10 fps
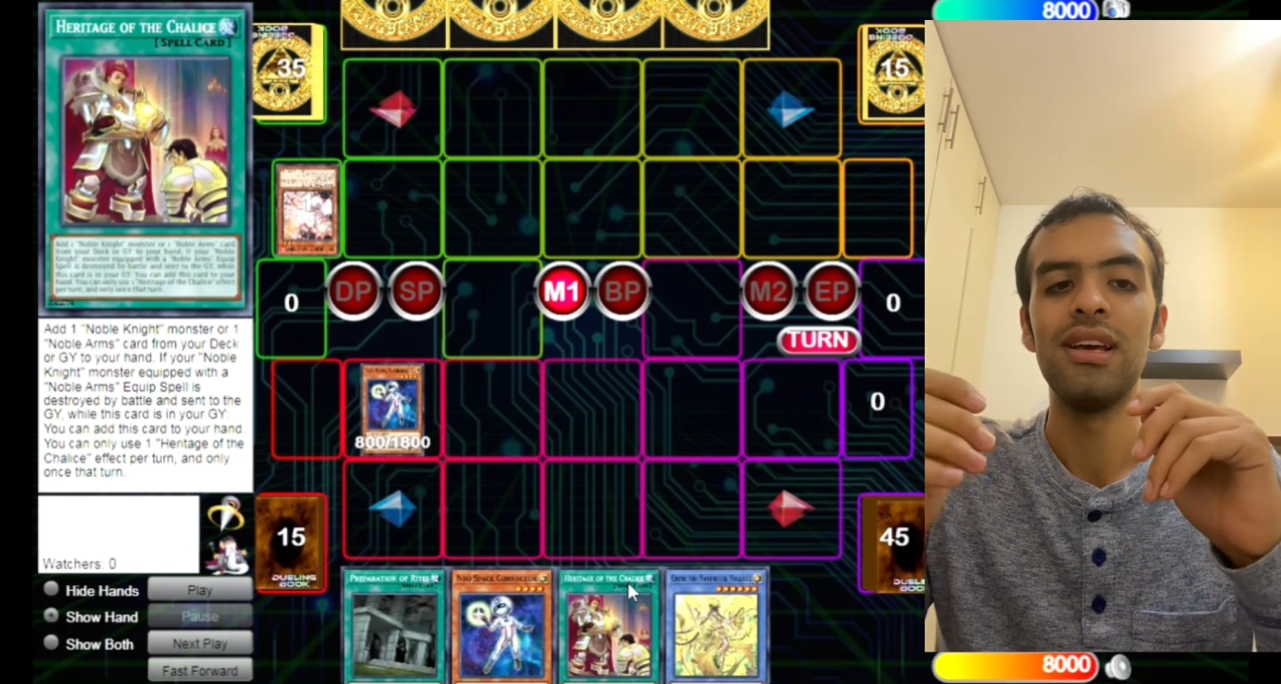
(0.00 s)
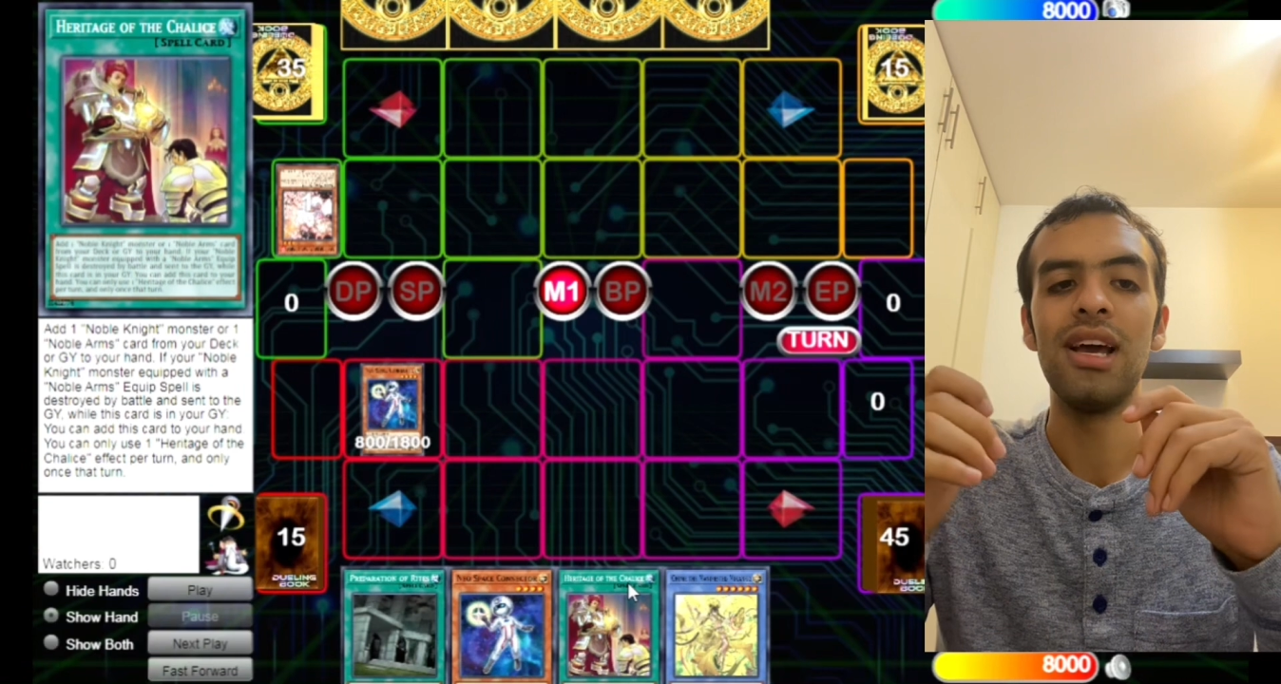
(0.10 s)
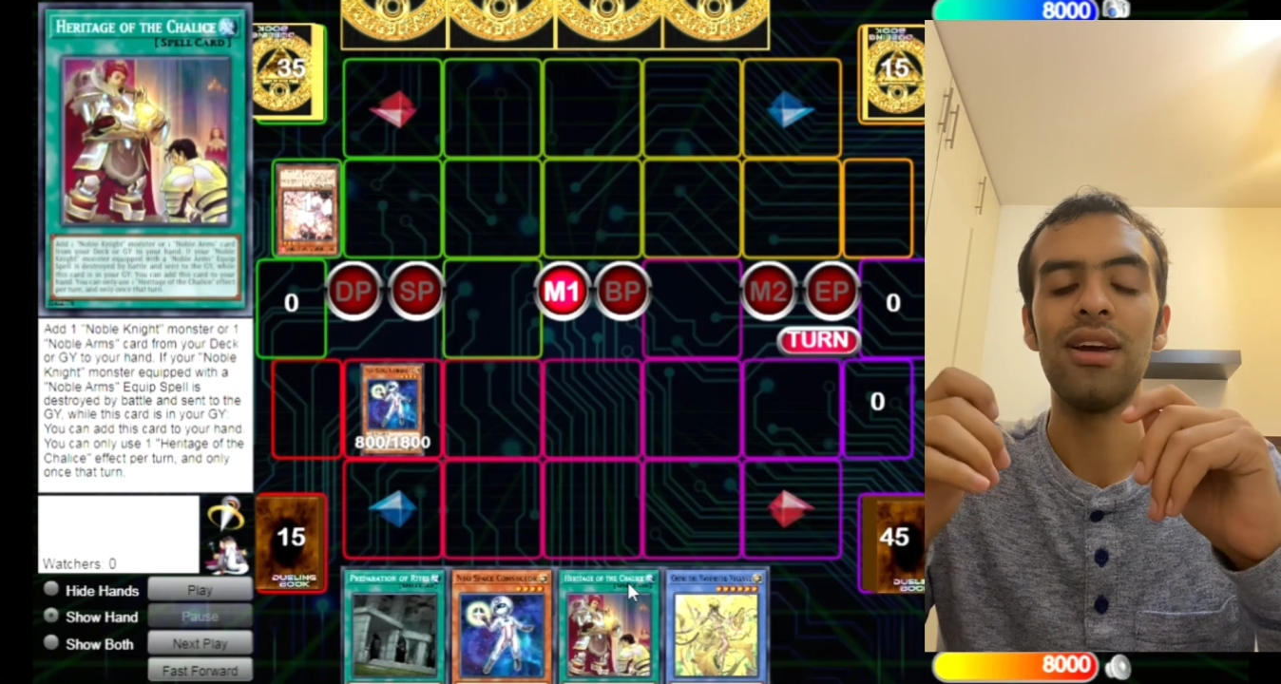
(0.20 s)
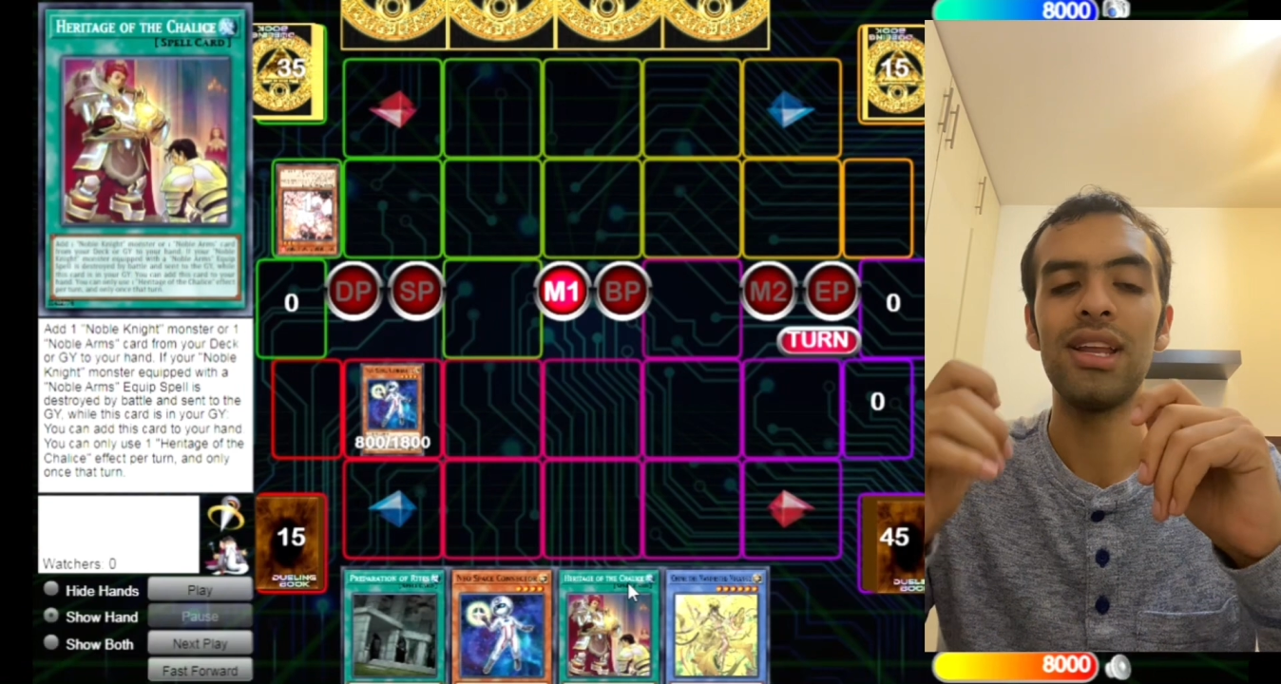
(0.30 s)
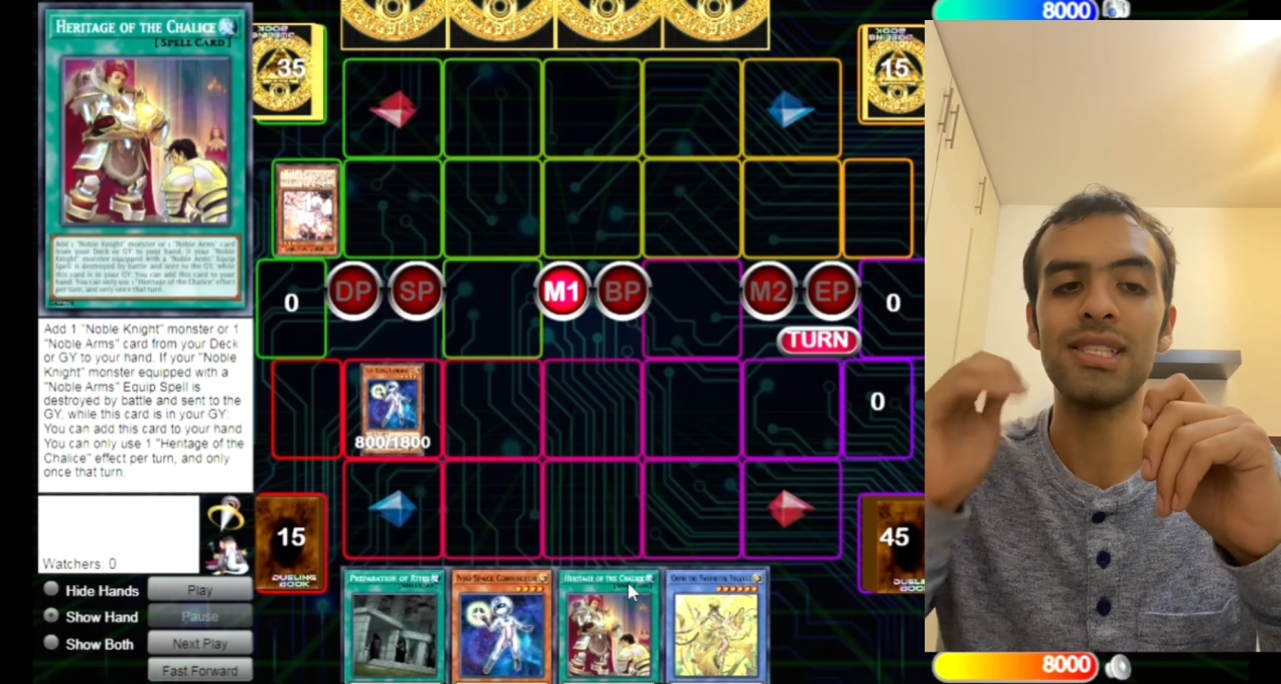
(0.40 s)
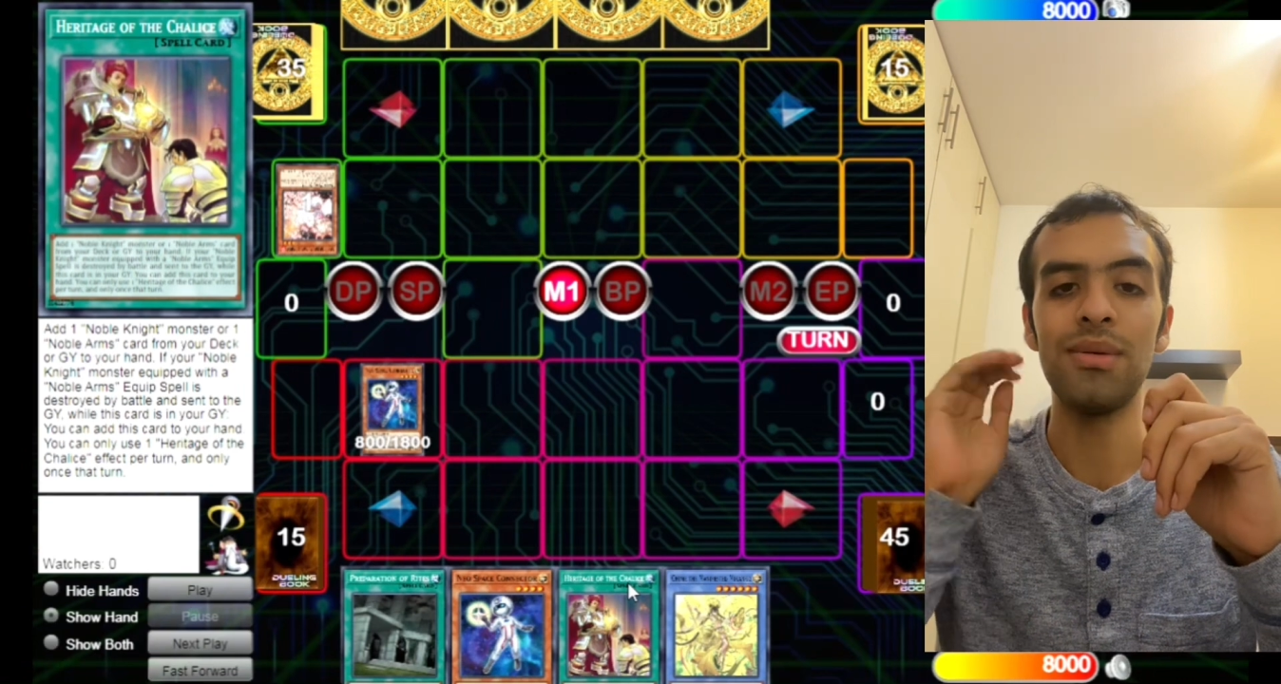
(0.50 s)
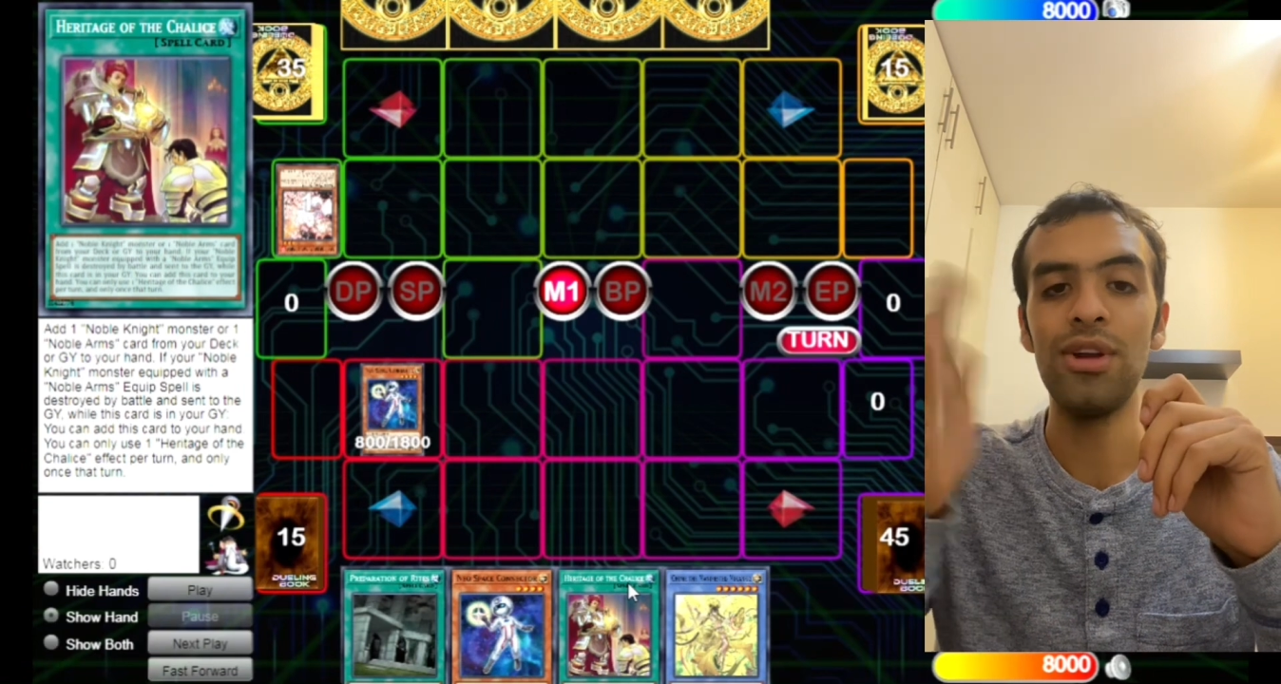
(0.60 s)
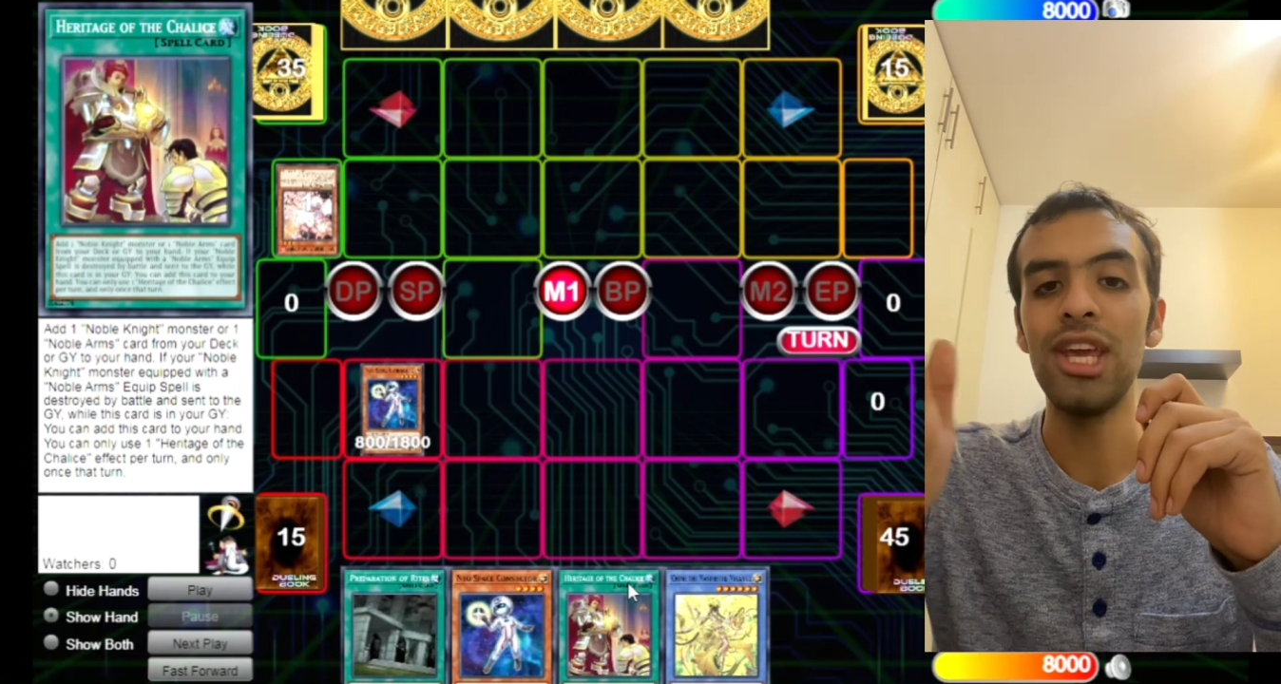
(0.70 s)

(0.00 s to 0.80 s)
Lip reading: I gotta summon